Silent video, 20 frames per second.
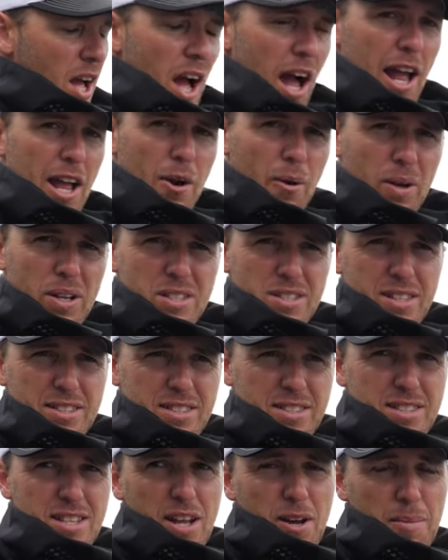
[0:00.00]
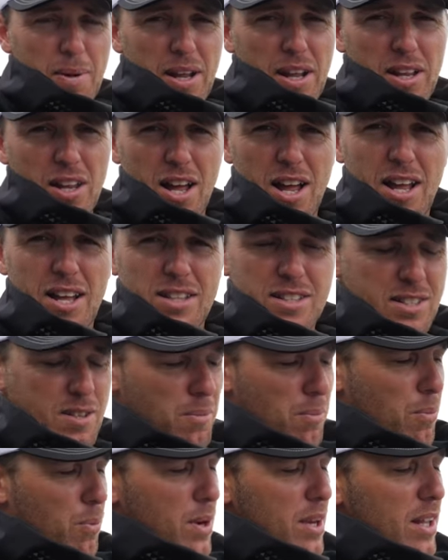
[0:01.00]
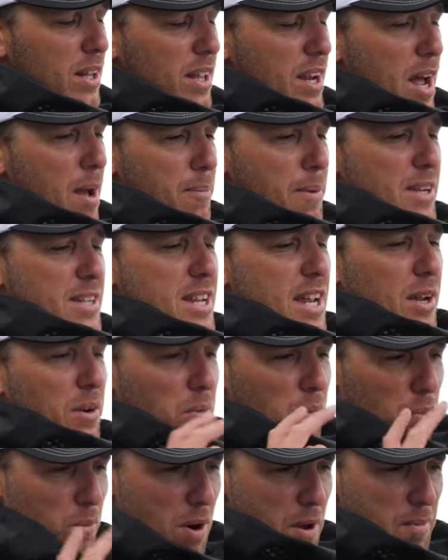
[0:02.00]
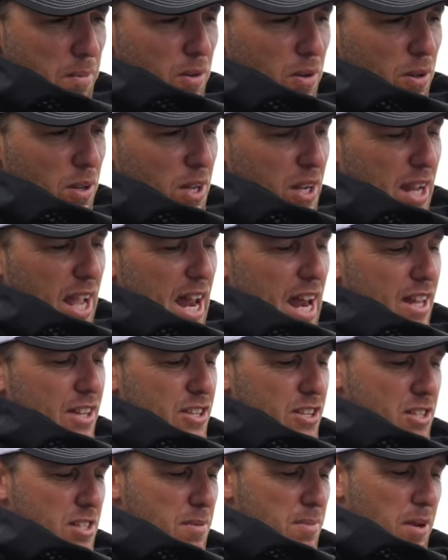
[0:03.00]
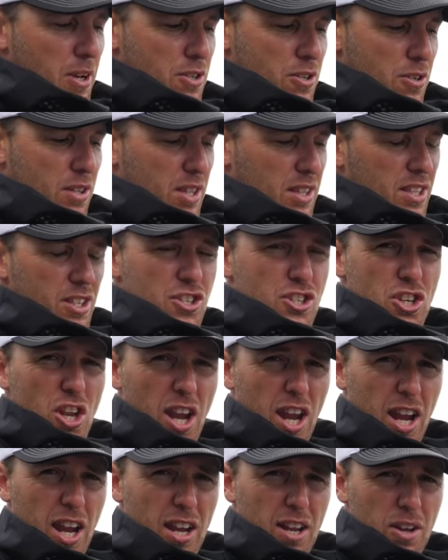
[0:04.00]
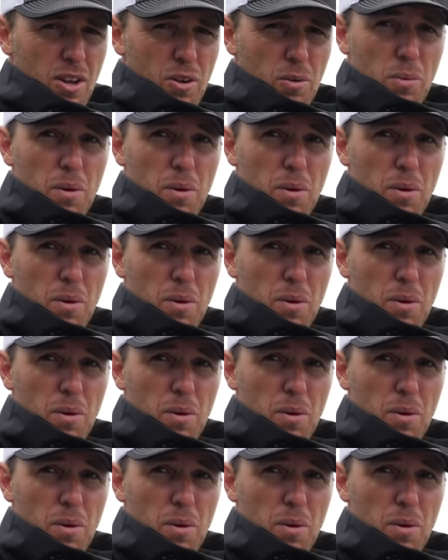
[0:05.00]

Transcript: I always tell my clients to reel it up and take one more look at it just to make sure that the chain